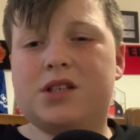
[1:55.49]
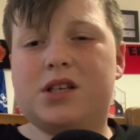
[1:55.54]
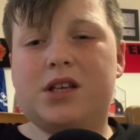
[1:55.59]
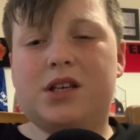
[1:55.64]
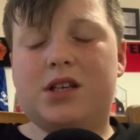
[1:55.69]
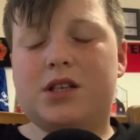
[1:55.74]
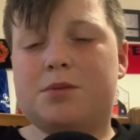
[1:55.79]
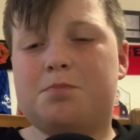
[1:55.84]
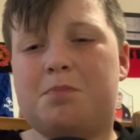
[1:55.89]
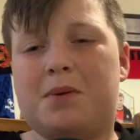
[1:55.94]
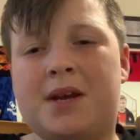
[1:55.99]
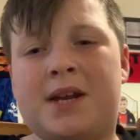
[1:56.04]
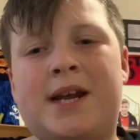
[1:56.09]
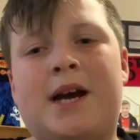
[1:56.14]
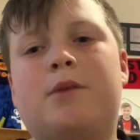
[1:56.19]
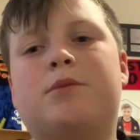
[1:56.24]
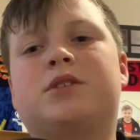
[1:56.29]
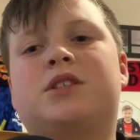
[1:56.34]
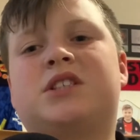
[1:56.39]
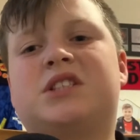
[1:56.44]
he has been
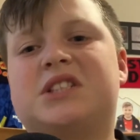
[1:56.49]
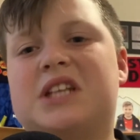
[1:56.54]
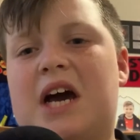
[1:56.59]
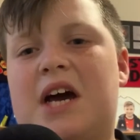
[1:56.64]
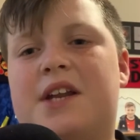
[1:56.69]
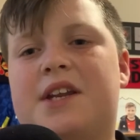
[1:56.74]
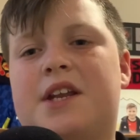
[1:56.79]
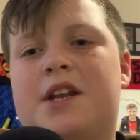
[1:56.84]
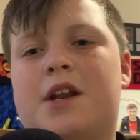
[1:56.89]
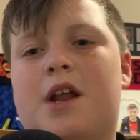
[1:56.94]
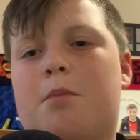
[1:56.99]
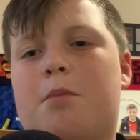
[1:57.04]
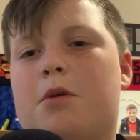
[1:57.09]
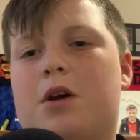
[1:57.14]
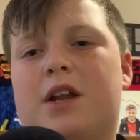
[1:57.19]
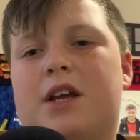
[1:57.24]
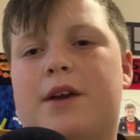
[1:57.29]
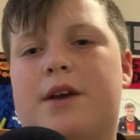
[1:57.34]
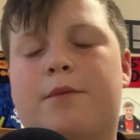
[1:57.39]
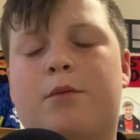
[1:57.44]
outstanding. I'm
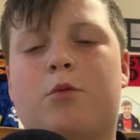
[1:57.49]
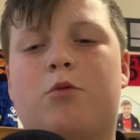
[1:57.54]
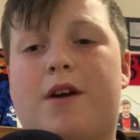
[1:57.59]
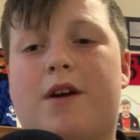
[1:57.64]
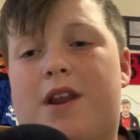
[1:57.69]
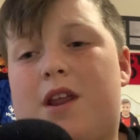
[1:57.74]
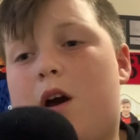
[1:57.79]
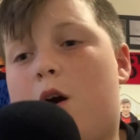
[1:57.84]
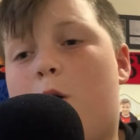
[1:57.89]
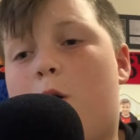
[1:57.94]
going to give him credit.